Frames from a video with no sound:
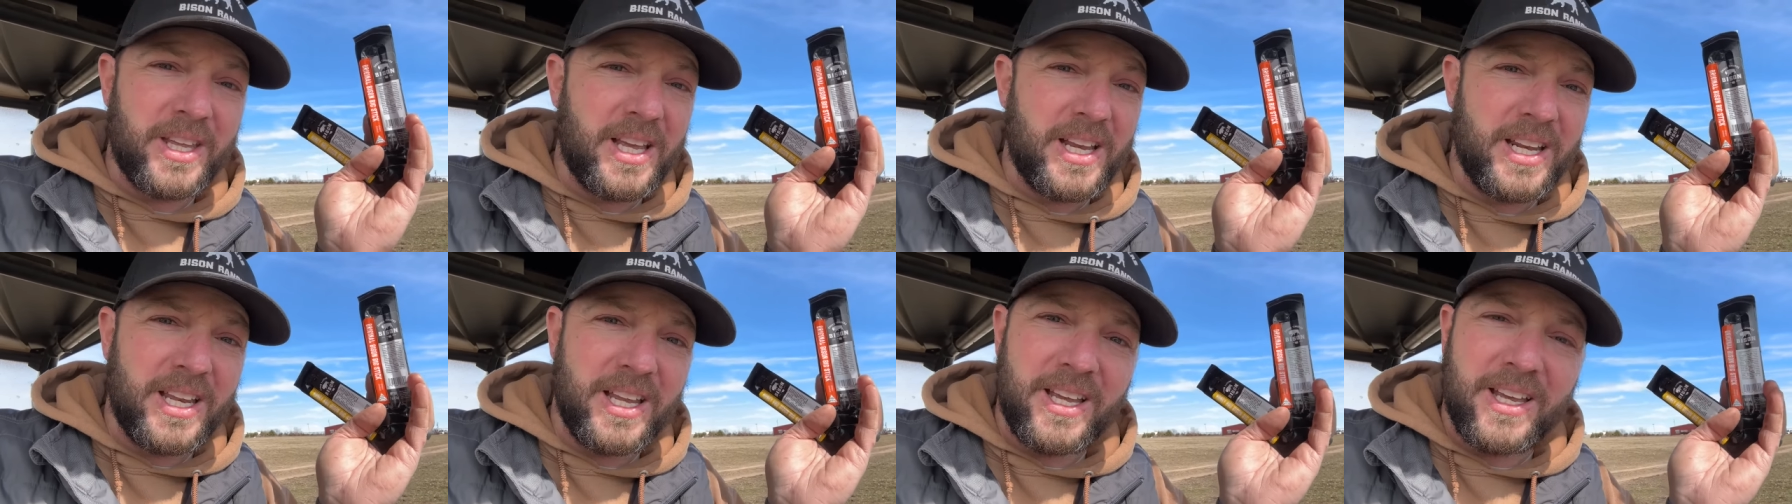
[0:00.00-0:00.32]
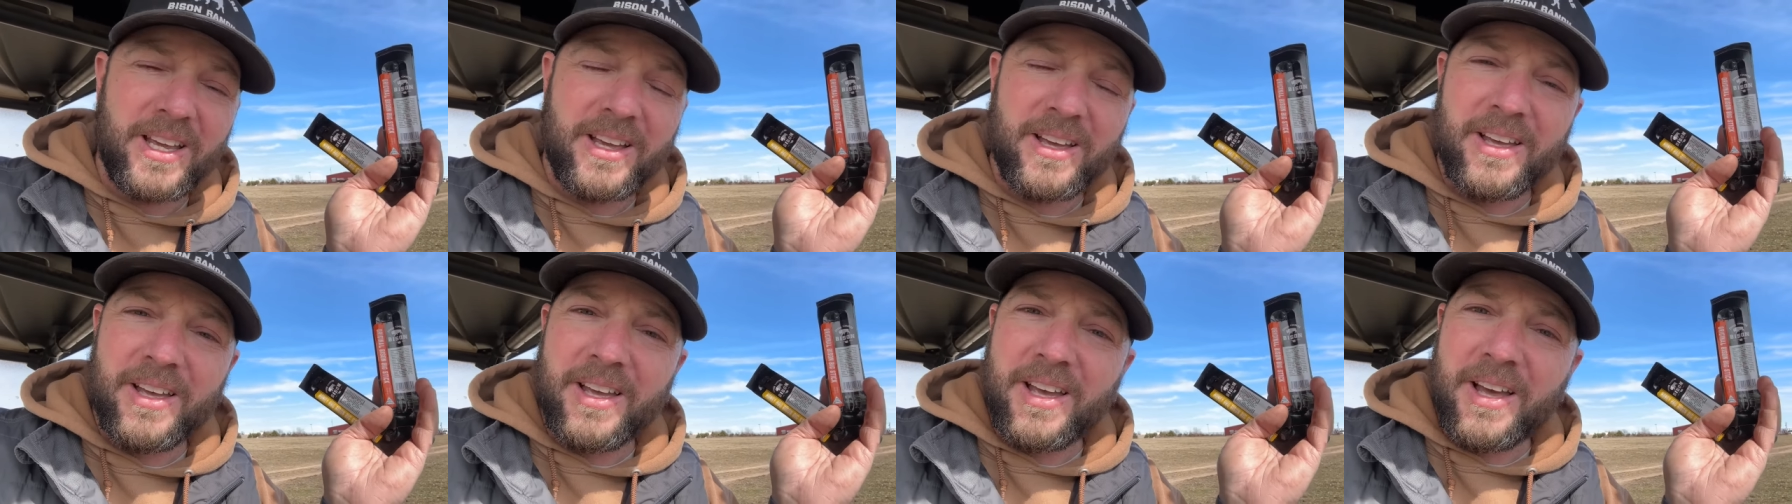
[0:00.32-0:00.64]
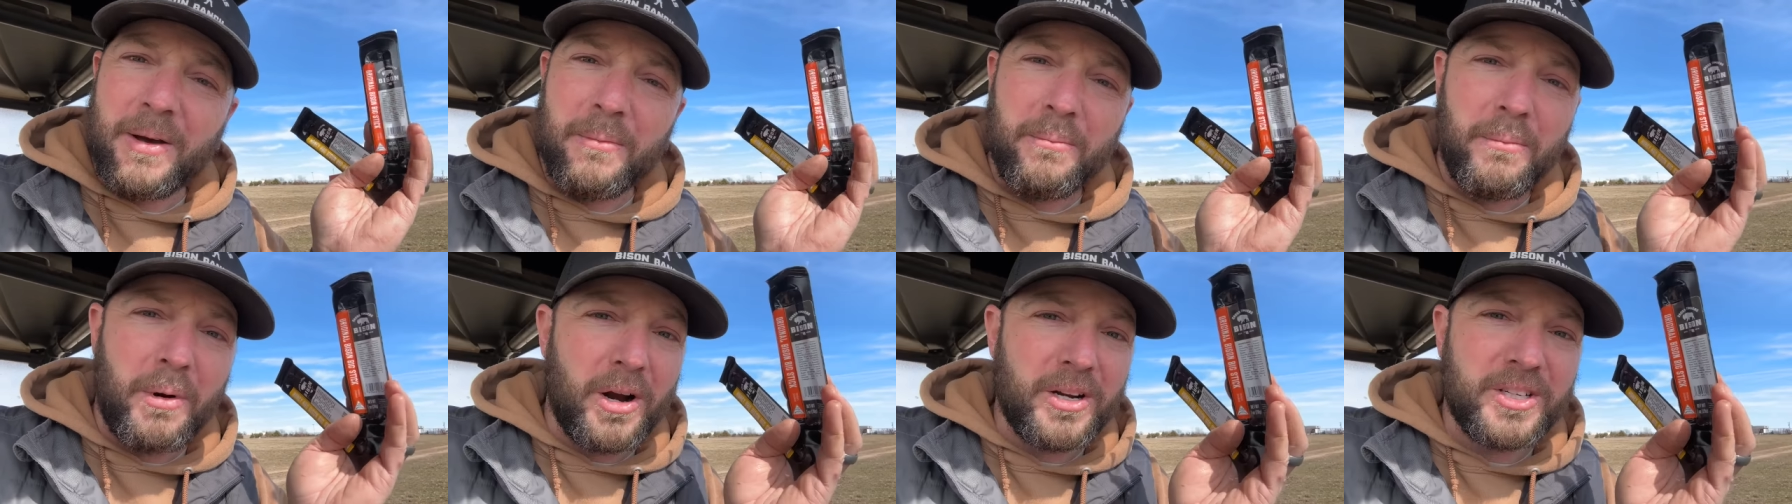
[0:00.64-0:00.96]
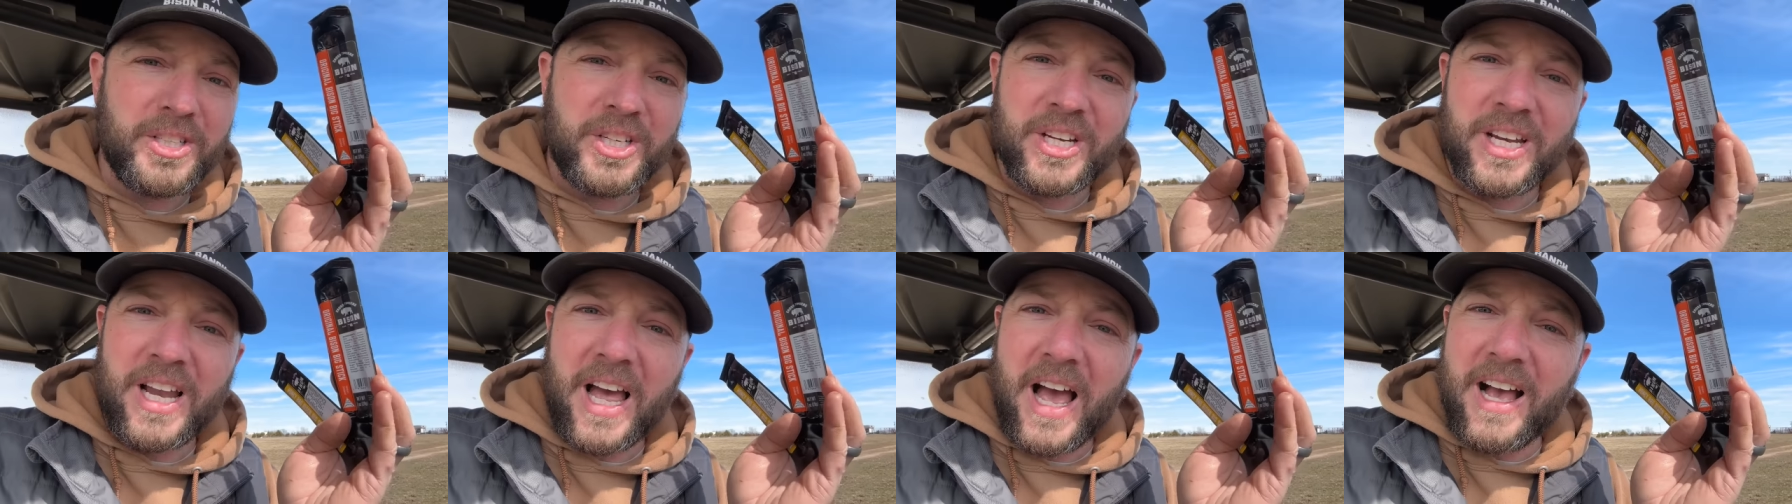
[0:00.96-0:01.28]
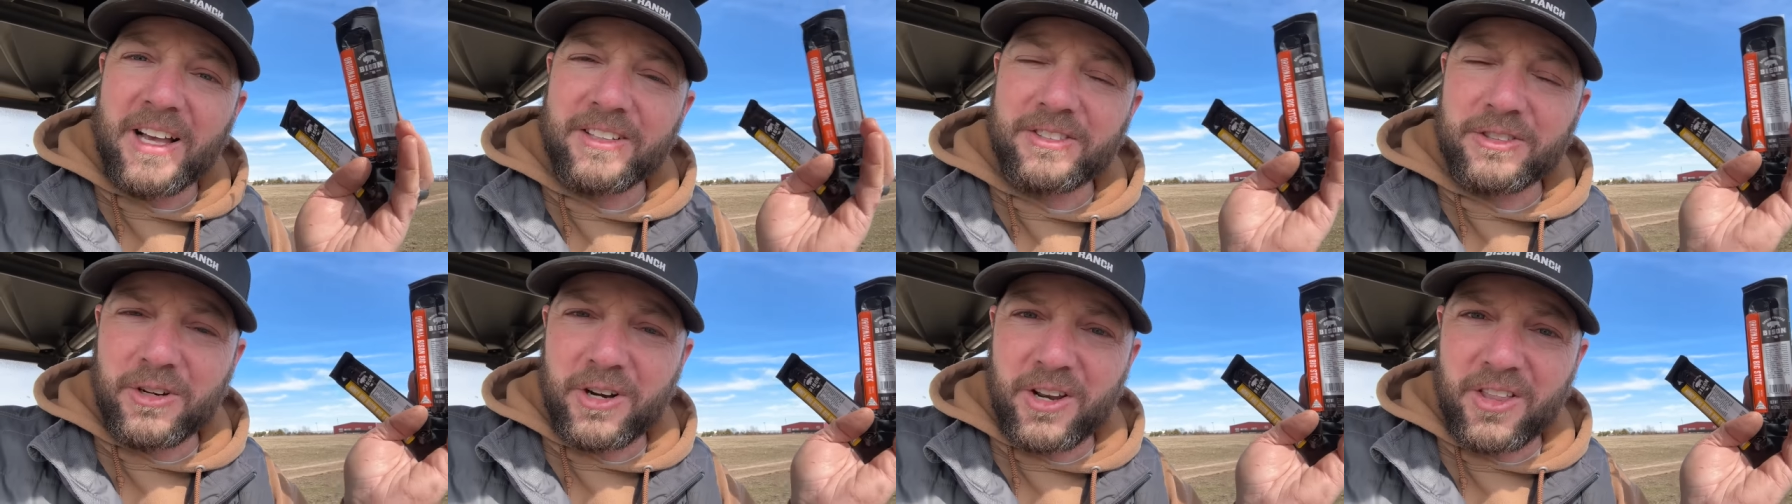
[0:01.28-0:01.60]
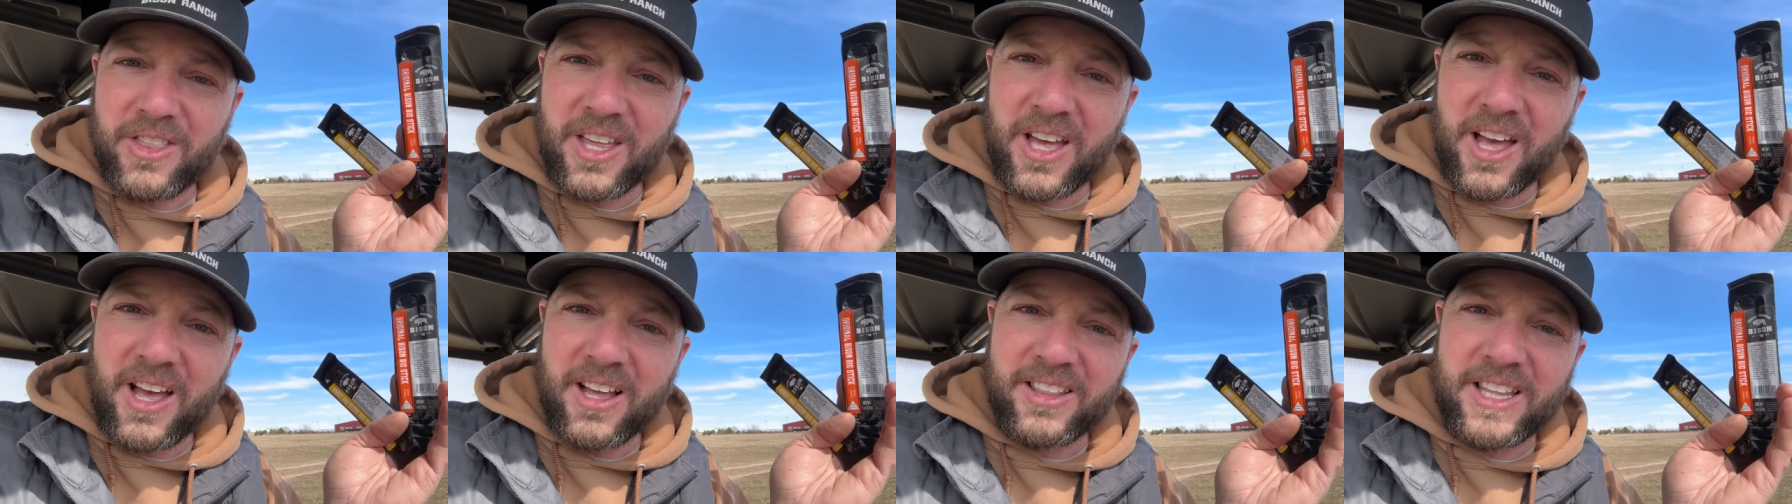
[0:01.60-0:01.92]
any merchandise or
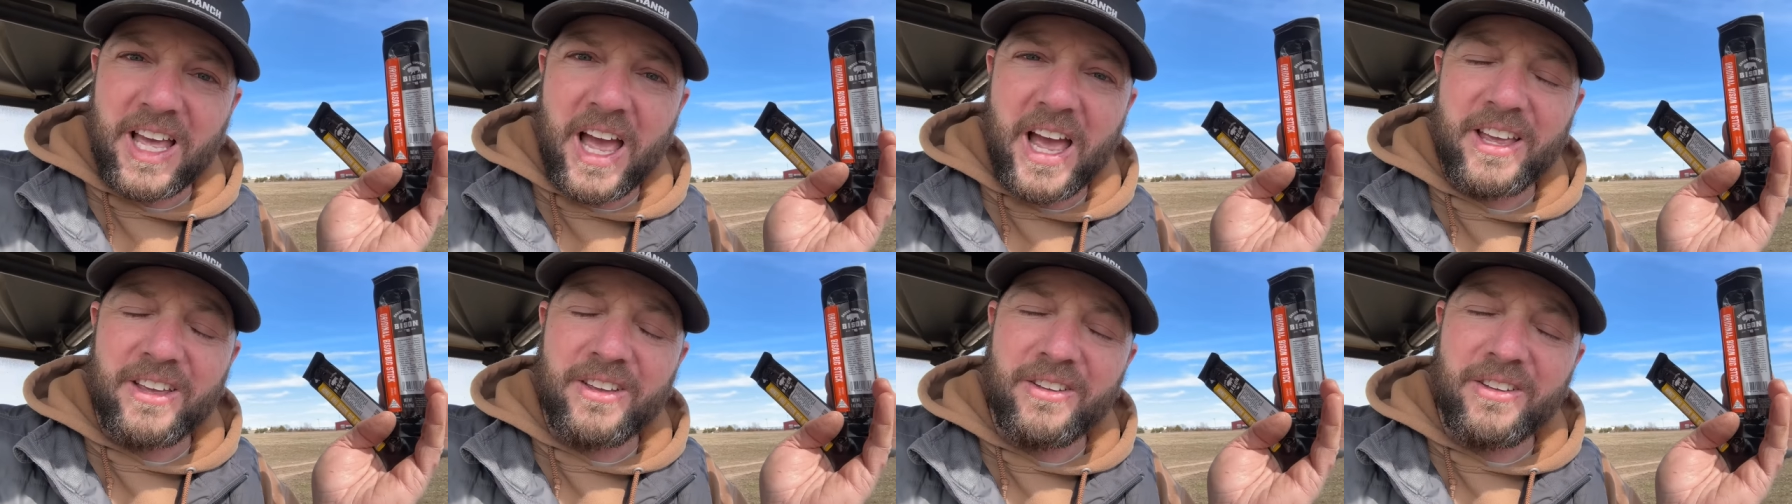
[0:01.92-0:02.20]
anything like that.